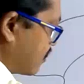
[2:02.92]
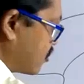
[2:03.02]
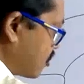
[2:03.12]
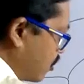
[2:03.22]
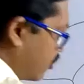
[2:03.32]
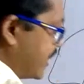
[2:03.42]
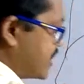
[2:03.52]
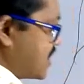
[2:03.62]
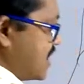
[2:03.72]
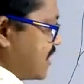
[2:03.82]
through
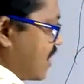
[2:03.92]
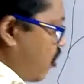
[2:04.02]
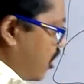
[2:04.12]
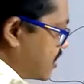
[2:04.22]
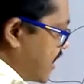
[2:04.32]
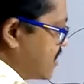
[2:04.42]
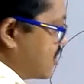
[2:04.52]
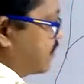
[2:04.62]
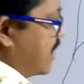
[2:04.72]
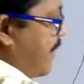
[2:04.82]
which the content
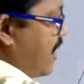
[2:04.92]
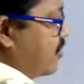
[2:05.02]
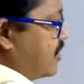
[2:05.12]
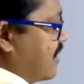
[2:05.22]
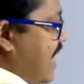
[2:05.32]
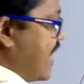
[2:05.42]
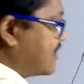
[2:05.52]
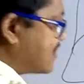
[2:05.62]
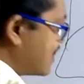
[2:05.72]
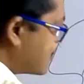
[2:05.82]
of the parotid
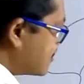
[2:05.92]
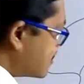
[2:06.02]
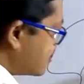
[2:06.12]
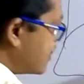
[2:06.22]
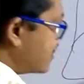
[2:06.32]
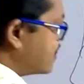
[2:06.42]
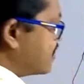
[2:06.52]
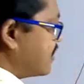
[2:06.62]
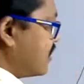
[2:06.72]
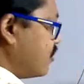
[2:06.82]
glands
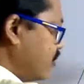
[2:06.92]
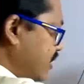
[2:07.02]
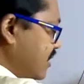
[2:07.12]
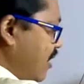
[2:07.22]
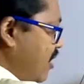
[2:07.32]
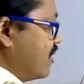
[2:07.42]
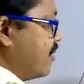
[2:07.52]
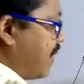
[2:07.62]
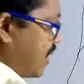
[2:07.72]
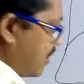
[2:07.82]
secrete within the
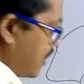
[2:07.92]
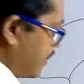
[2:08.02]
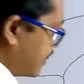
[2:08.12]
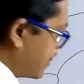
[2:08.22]
buccal cavity. The